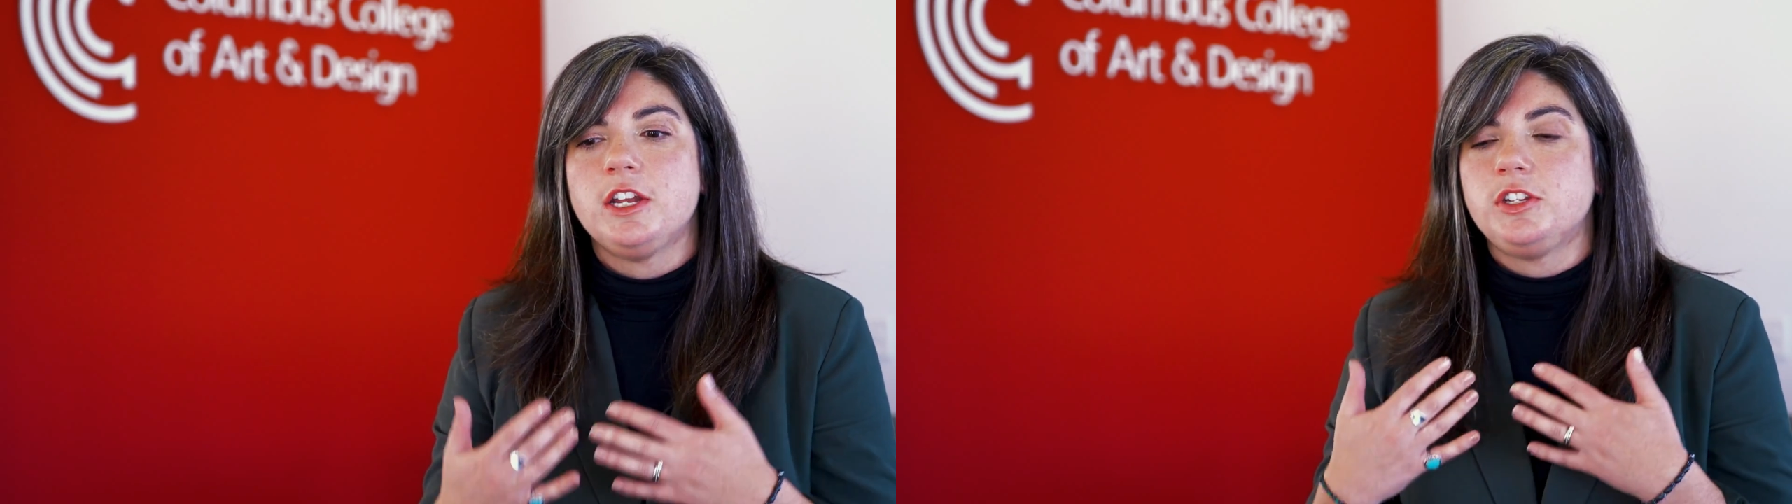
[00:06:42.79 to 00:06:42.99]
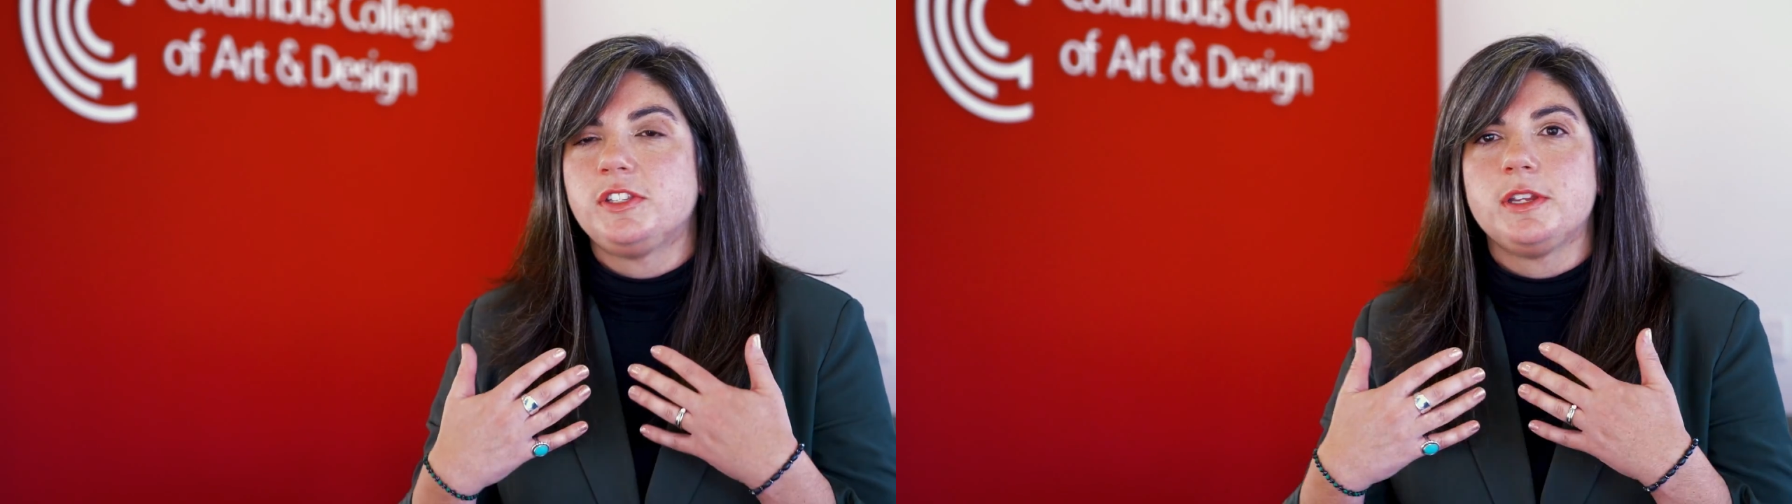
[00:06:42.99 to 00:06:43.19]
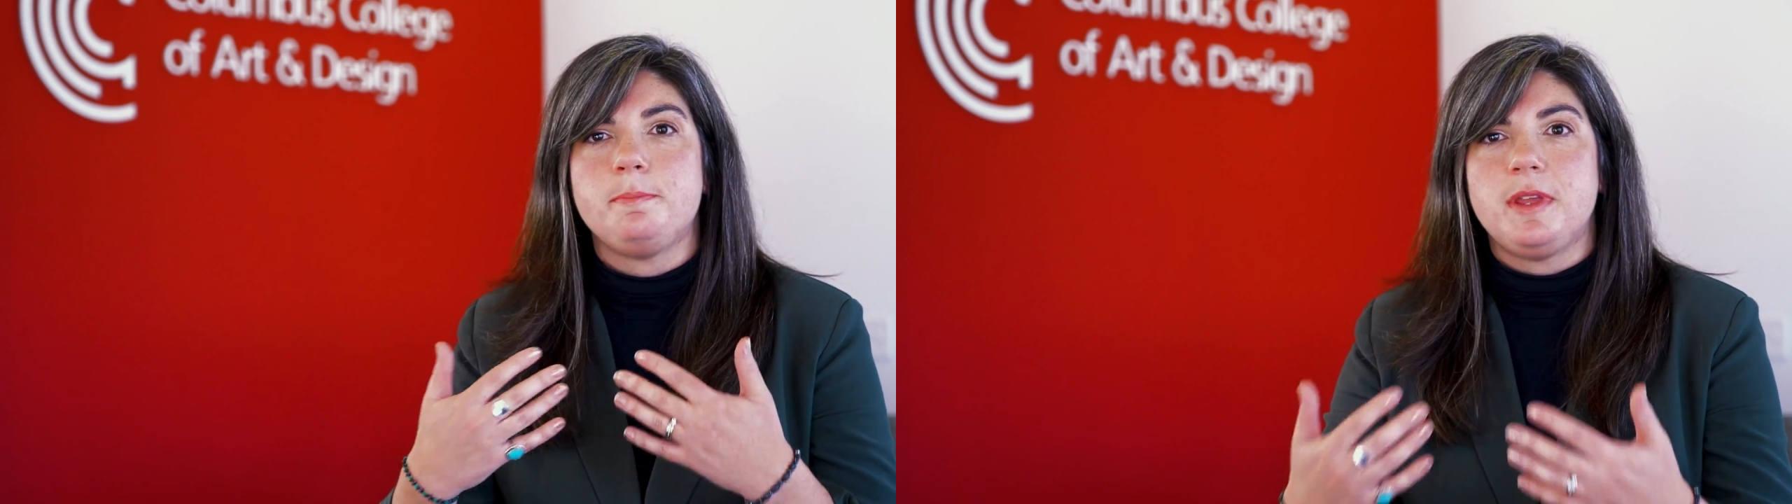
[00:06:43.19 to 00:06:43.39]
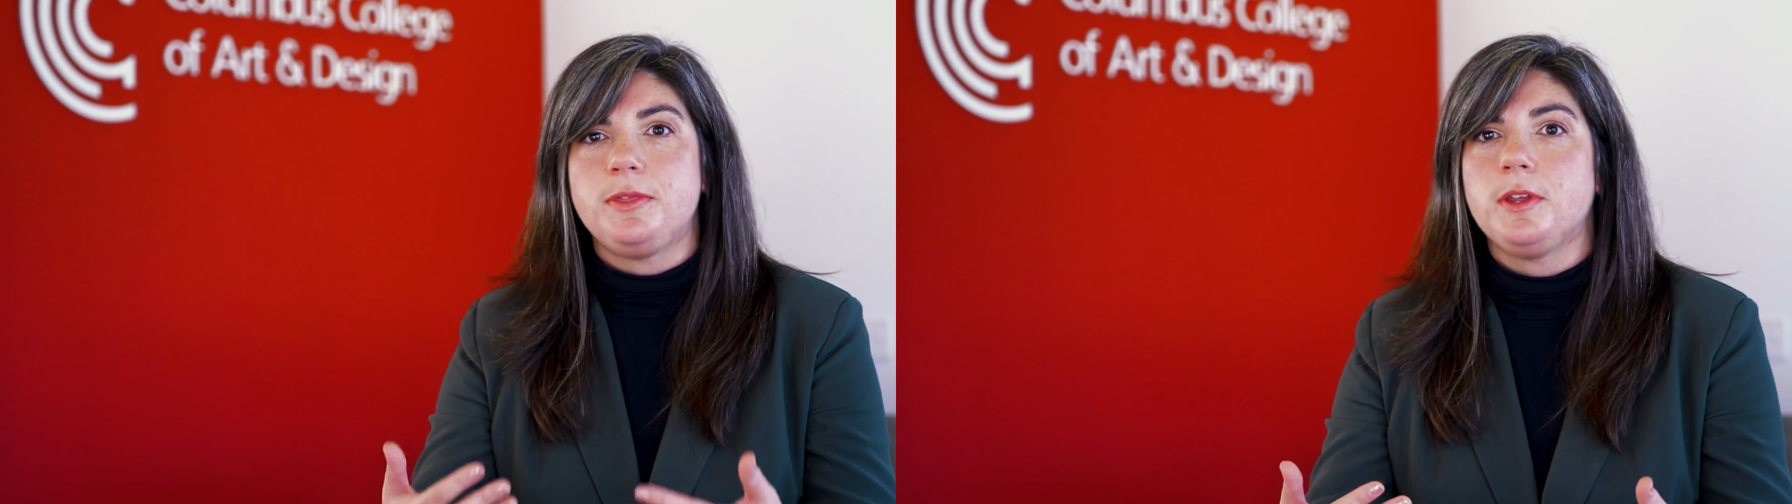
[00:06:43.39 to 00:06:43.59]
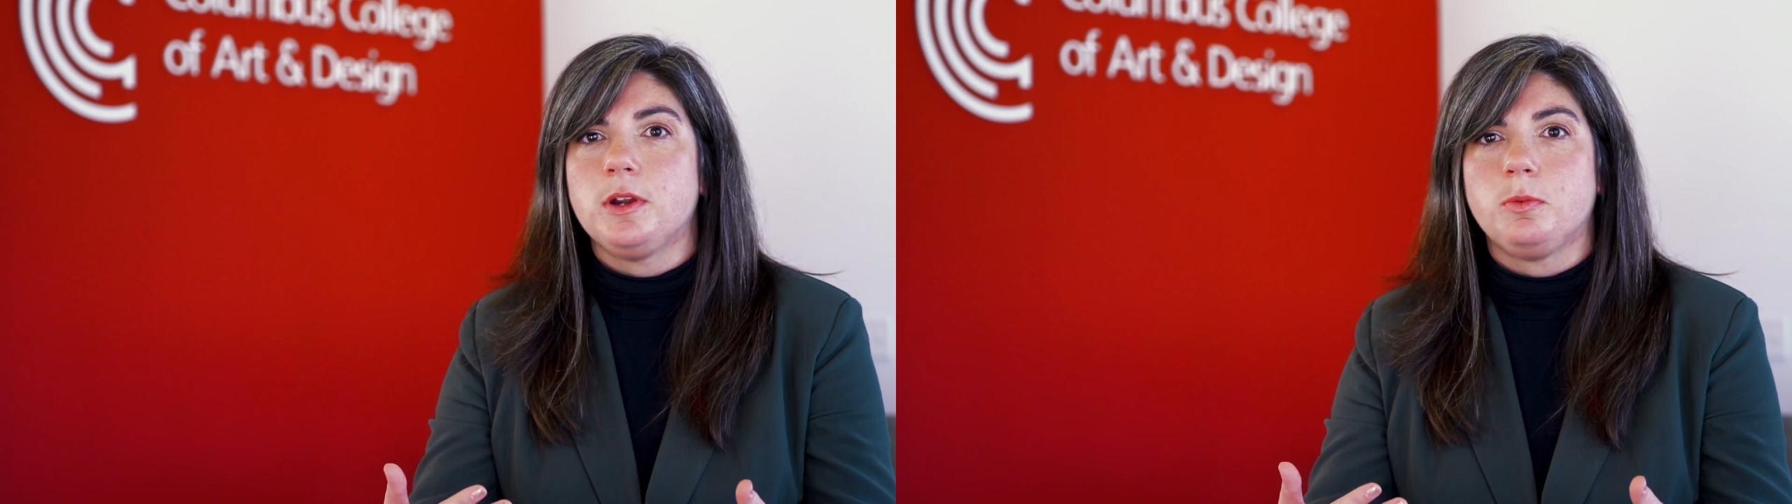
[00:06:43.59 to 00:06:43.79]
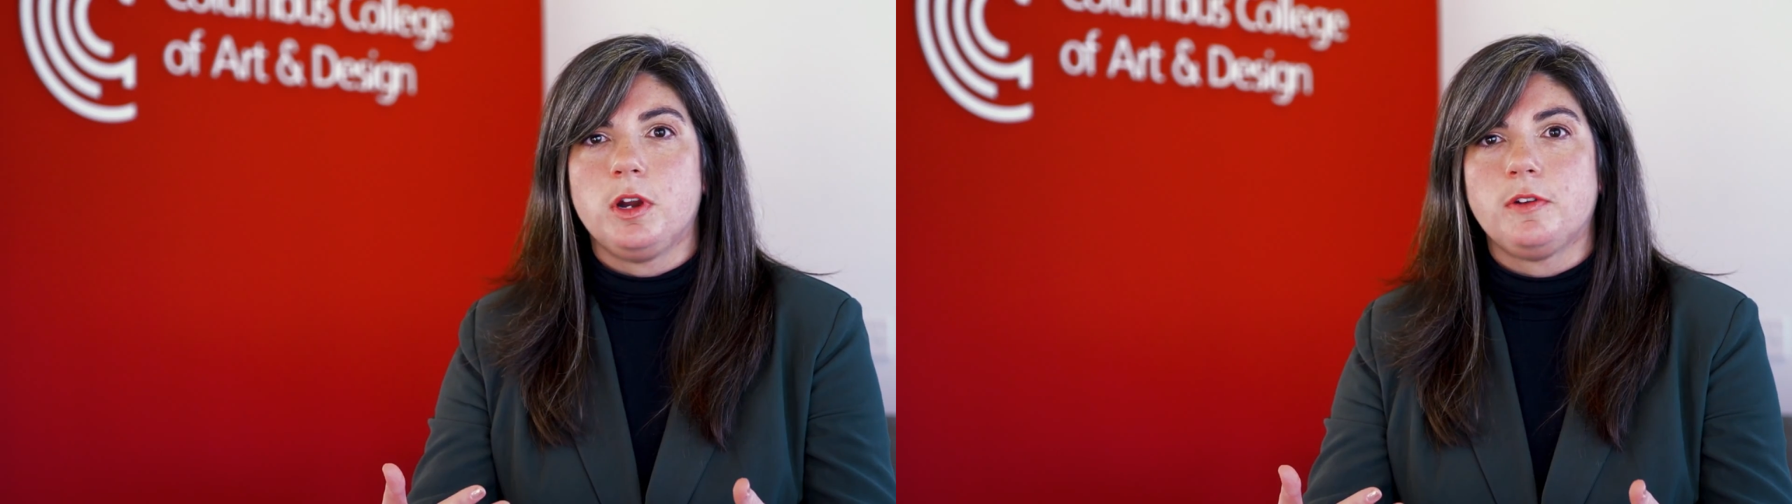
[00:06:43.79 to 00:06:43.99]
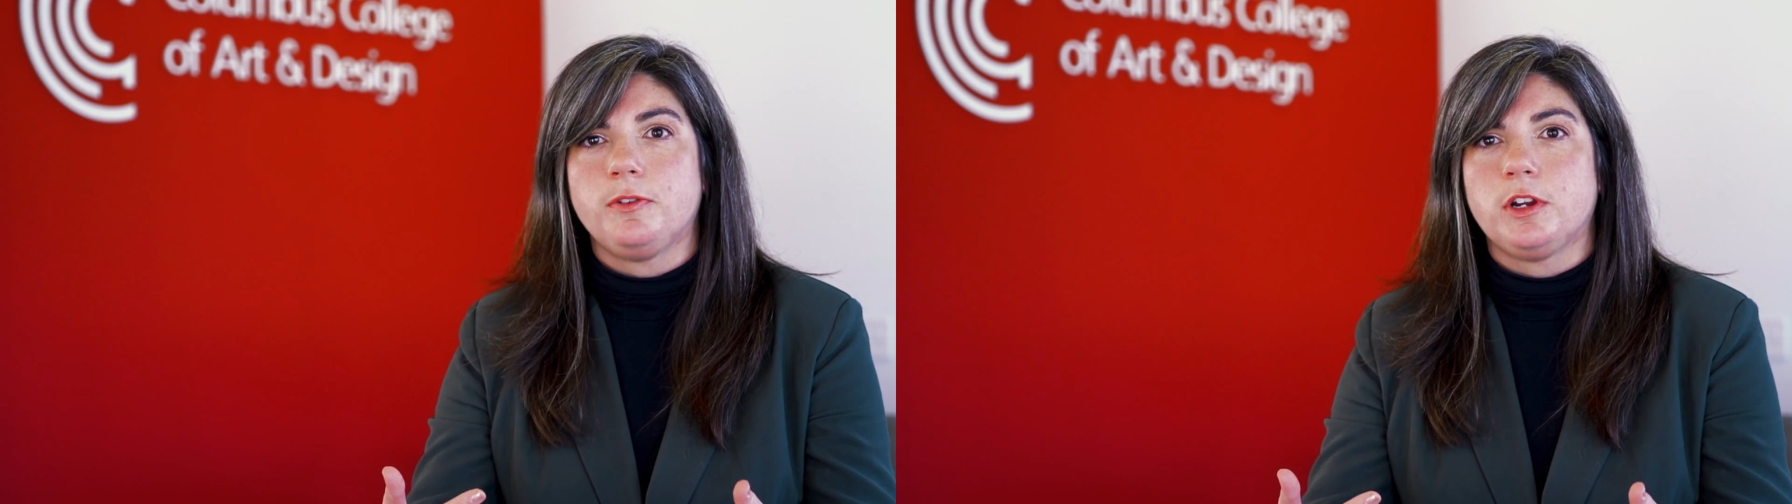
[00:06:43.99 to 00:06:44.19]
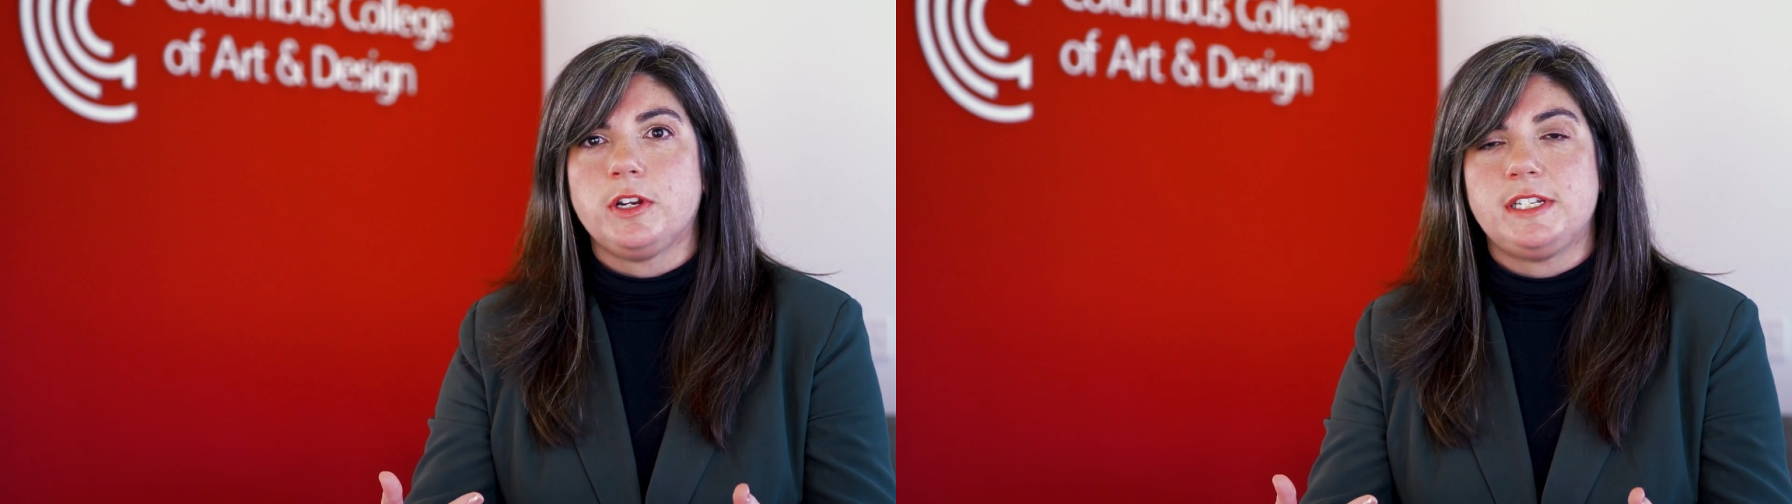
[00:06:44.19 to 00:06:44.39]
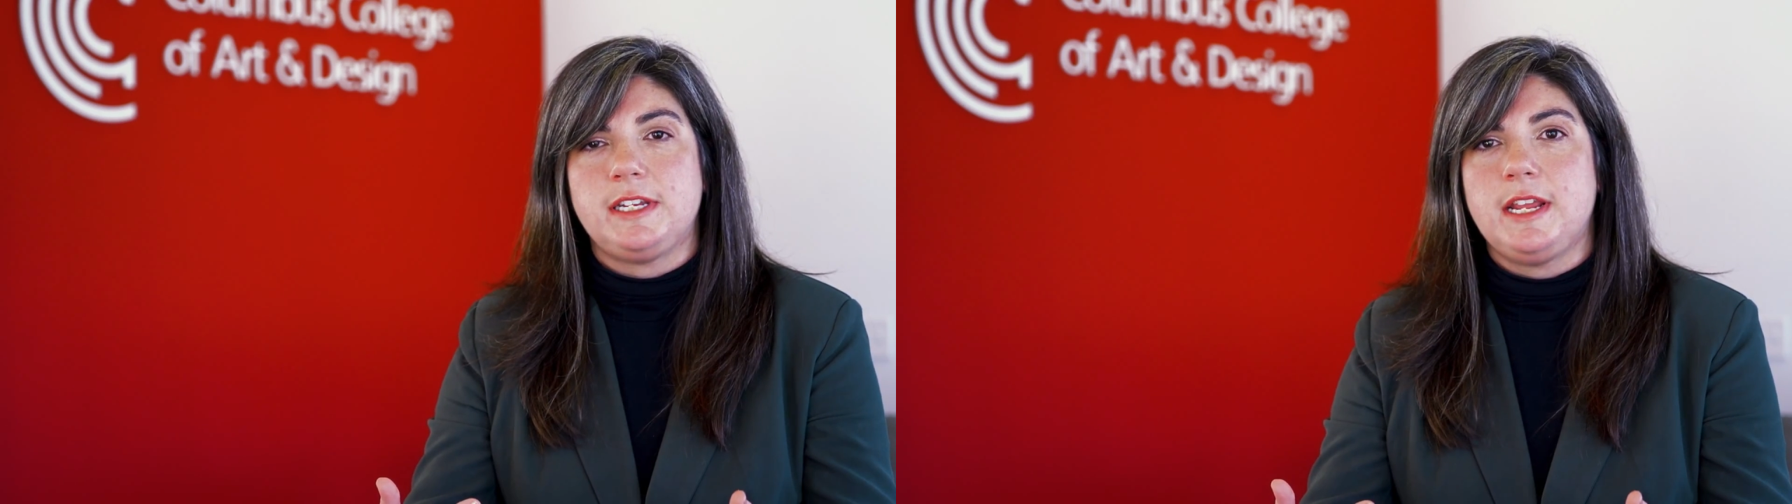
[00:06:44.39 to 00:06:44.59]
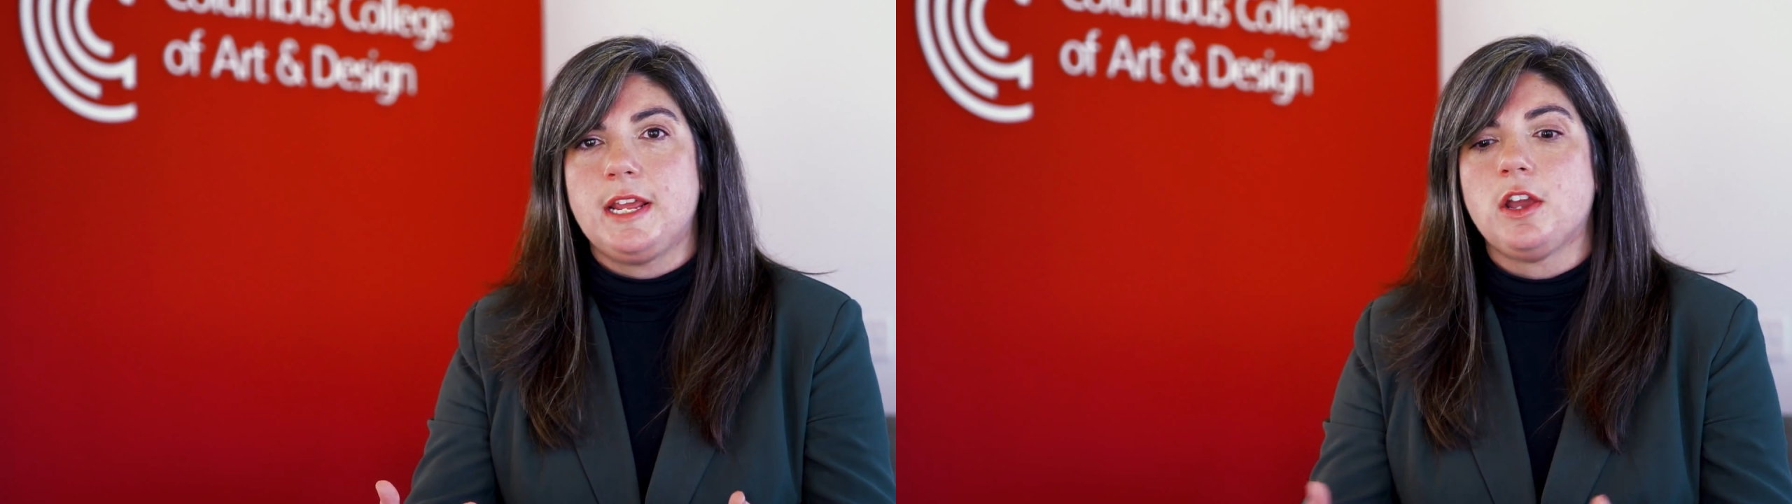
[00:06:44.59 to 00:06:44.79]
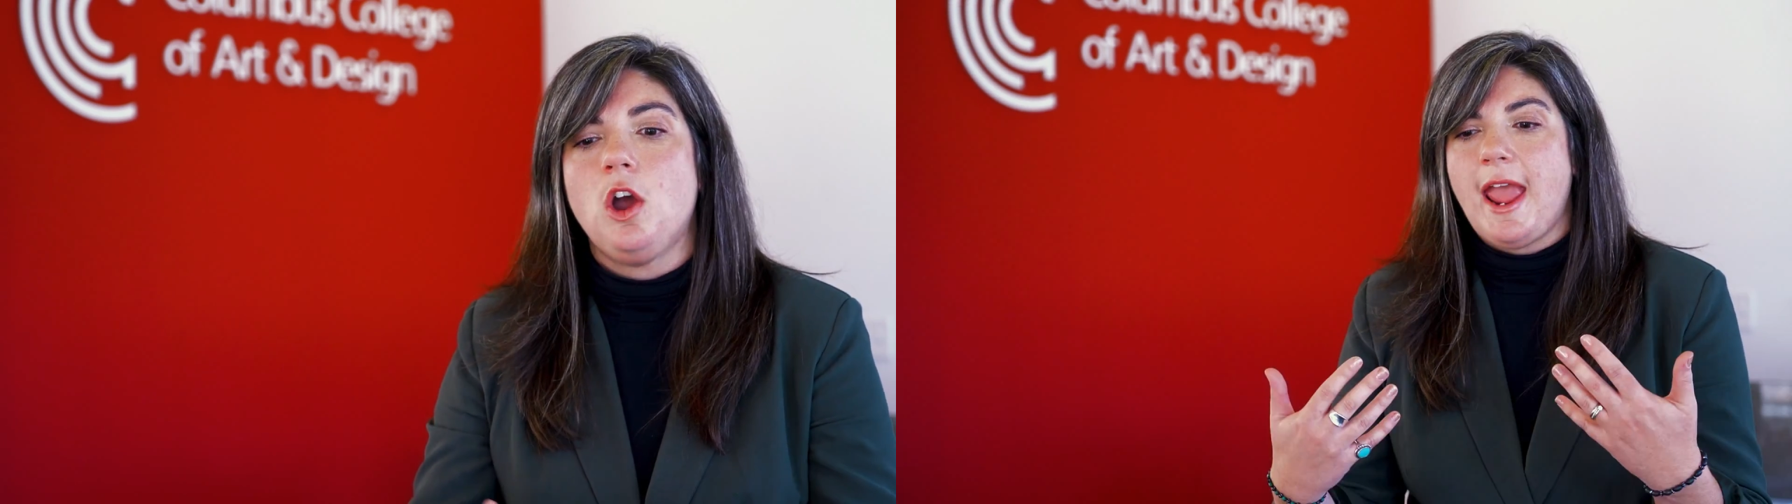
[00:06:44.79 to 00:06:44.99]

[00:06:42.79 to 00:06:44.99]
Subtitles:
to submit their work for critique